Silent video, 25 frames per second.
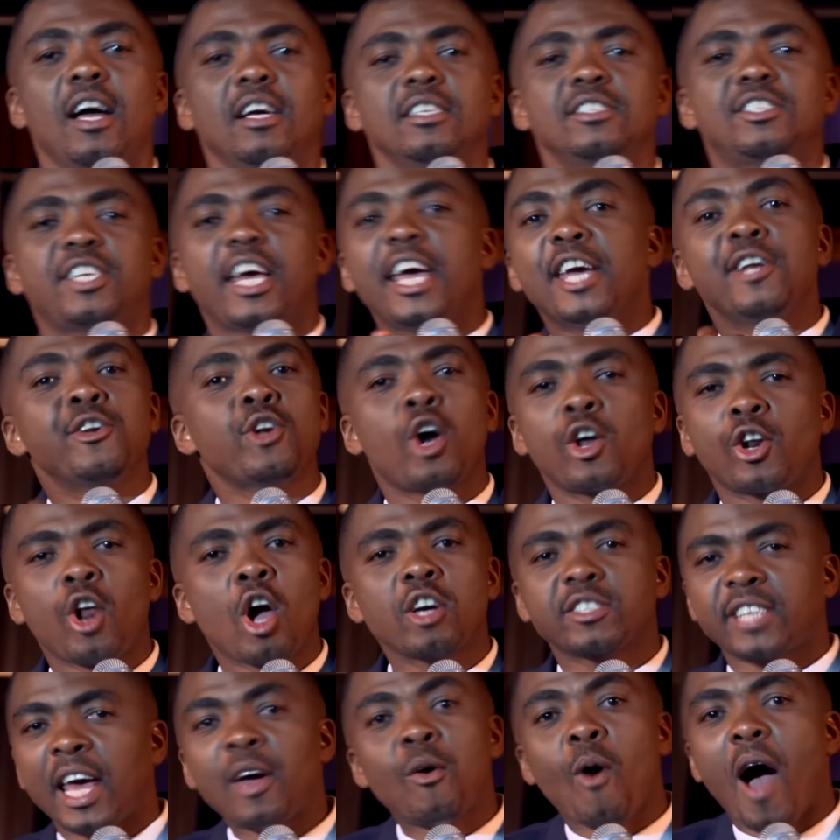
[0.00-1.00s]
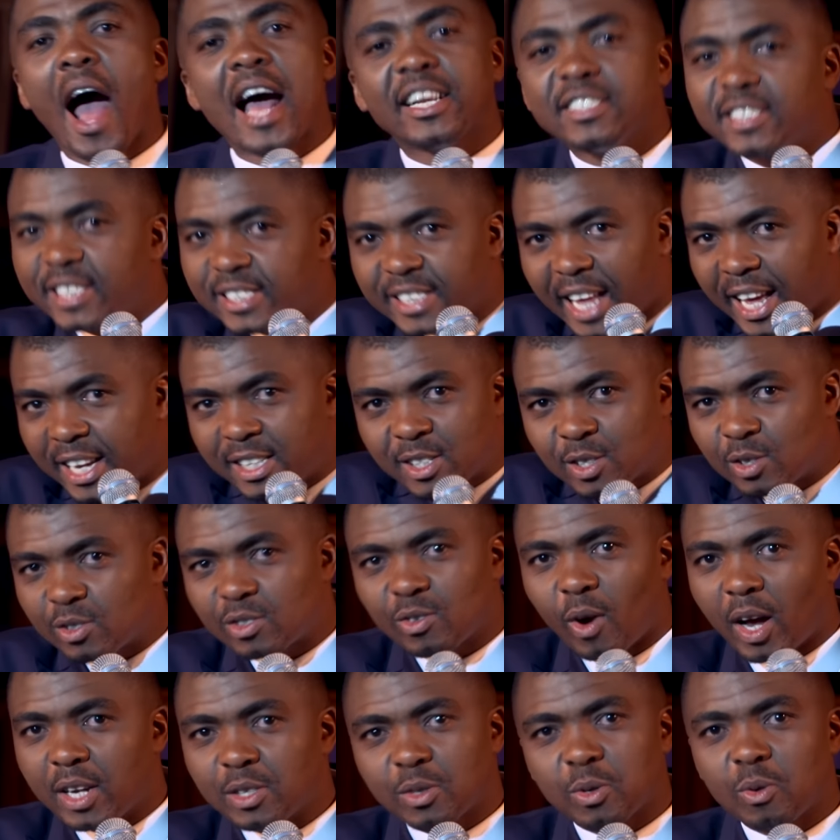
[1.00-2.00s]
Jay Knorrox I zayithi
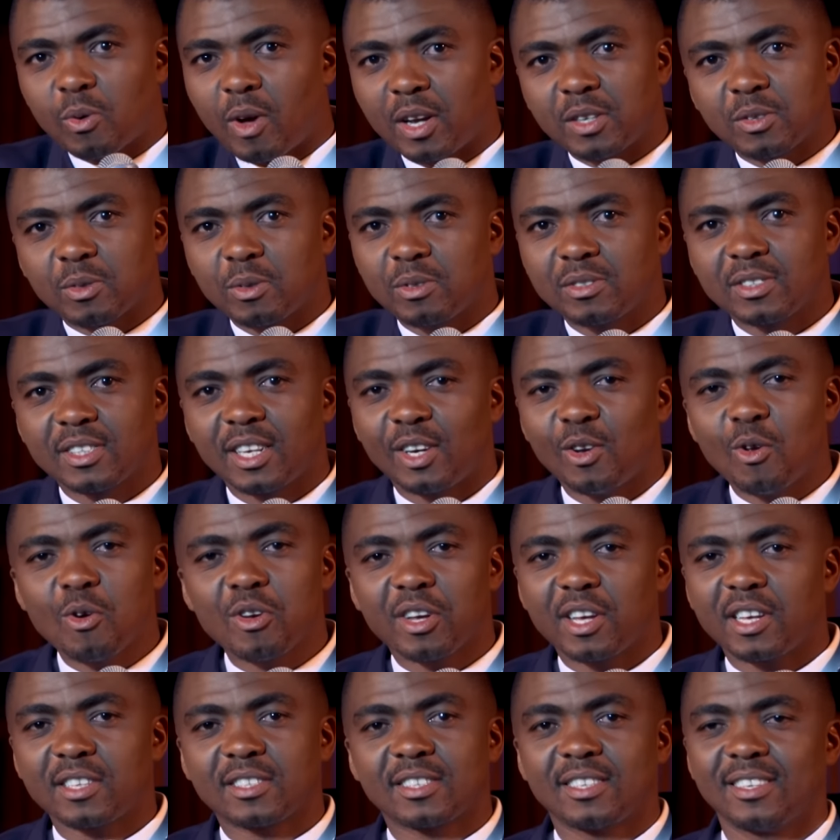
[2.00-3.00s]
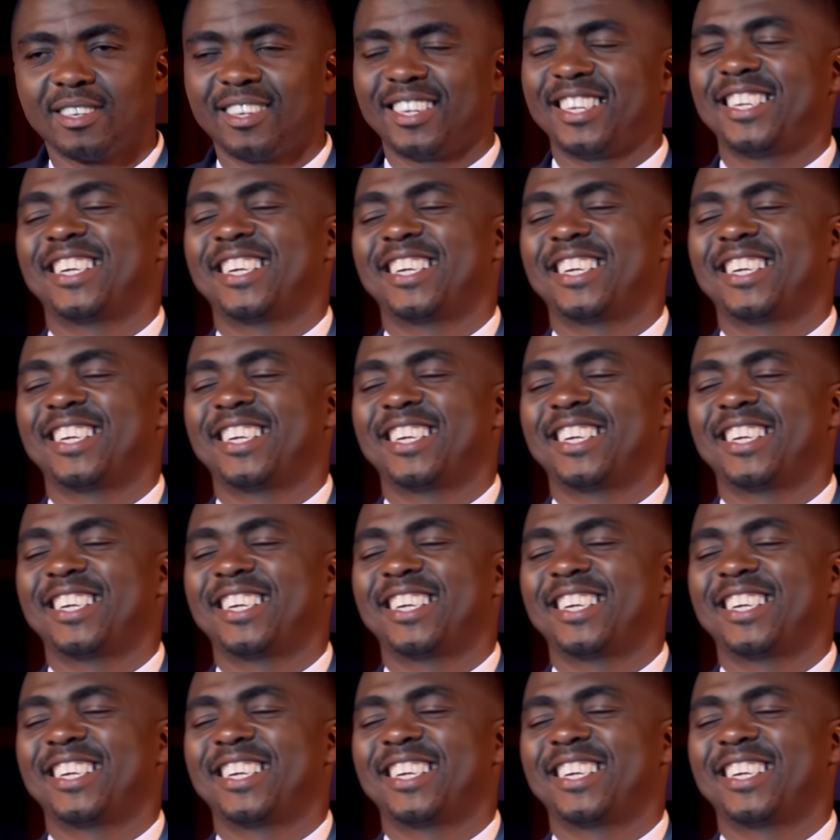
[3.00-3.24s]
one two one two longest.